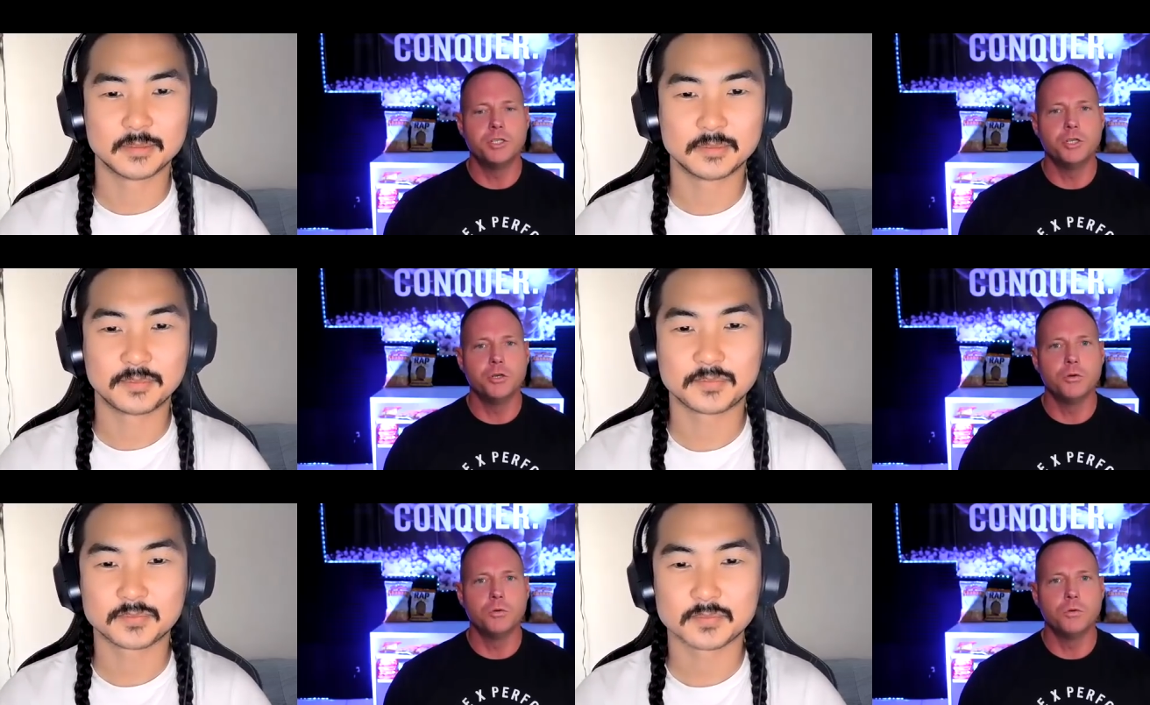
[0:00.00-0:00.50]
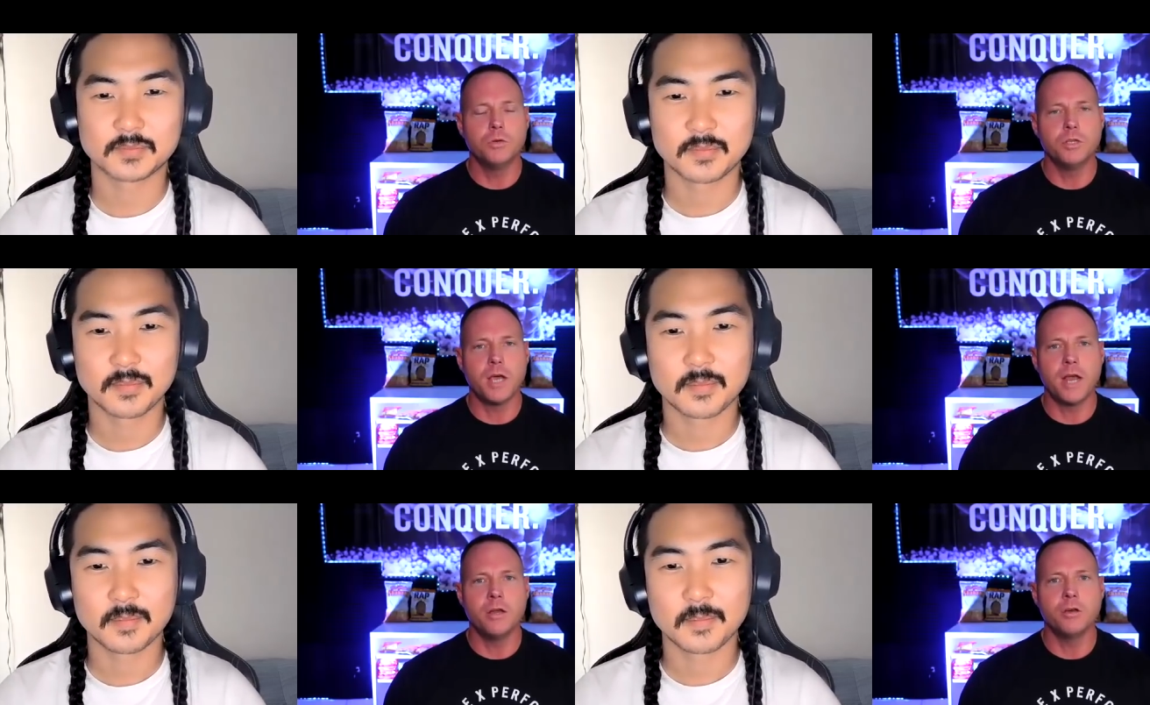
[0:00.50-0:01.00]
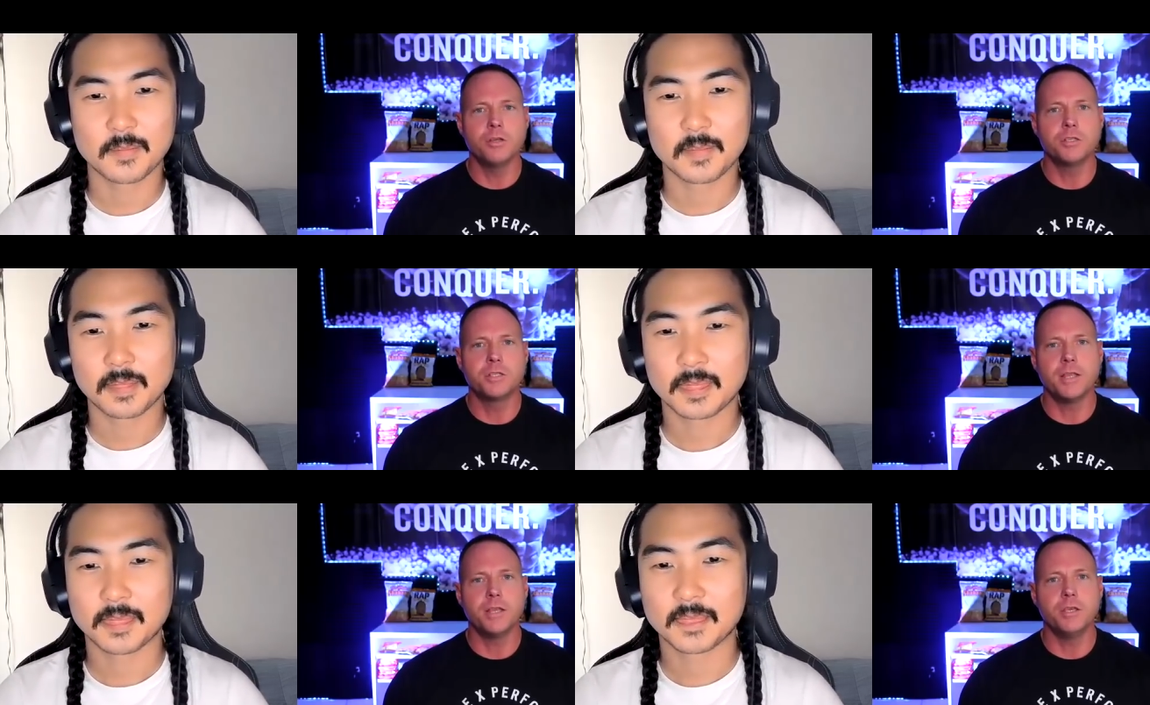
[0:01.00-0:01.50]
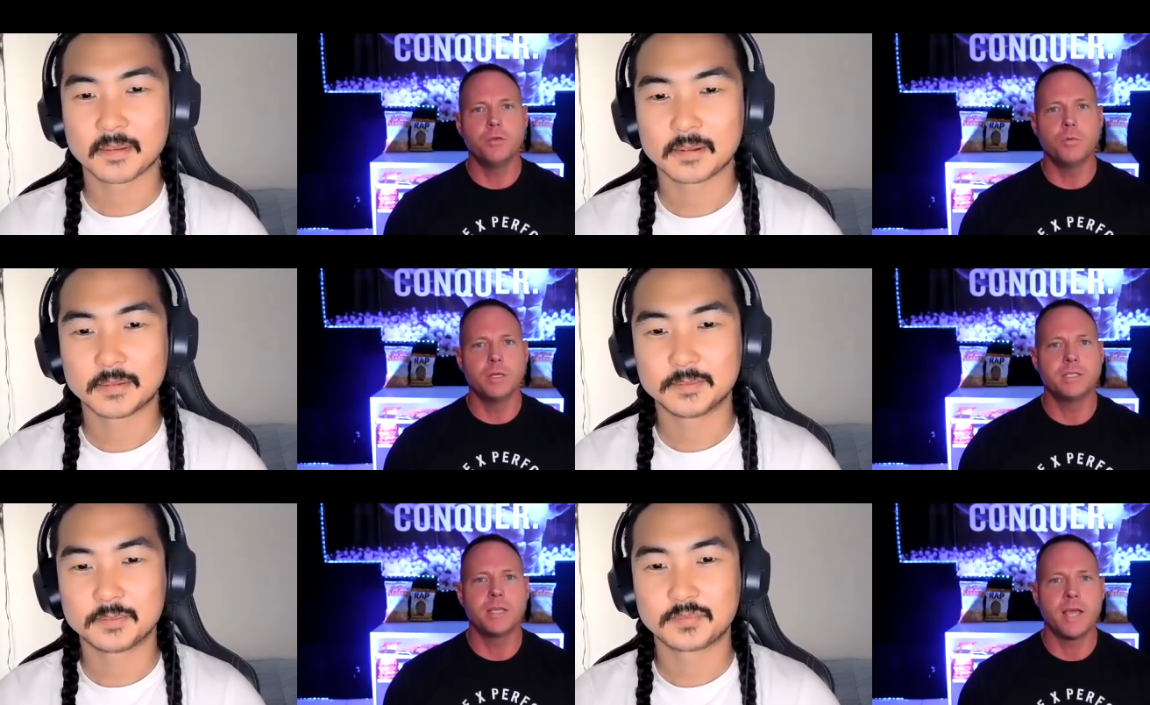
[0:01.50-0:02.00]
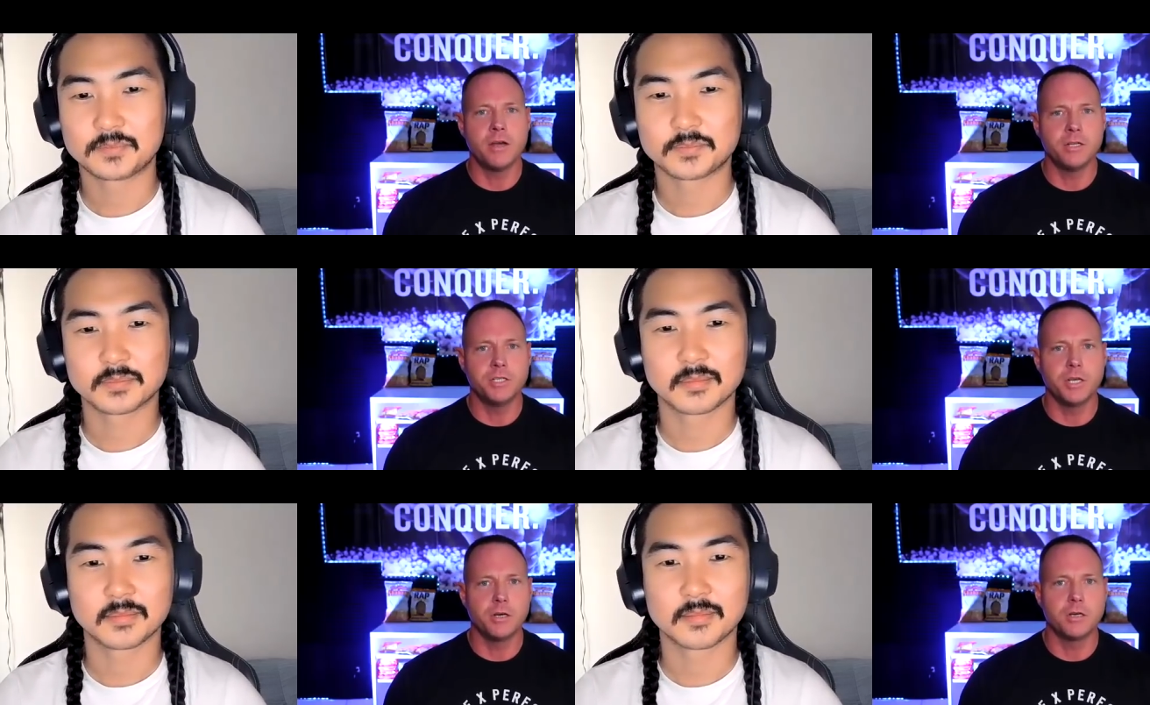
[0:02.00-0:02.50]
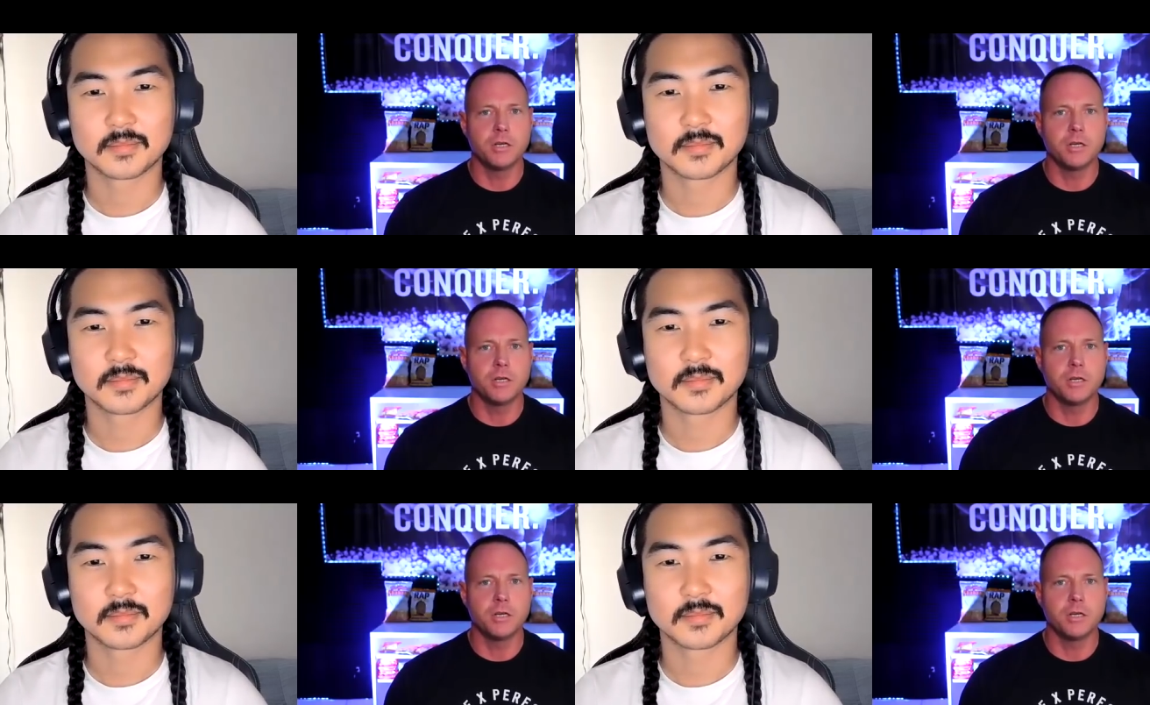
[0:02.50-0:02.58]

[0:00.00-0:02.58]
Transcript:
Speaker 1: you, I know you said that you went to county jail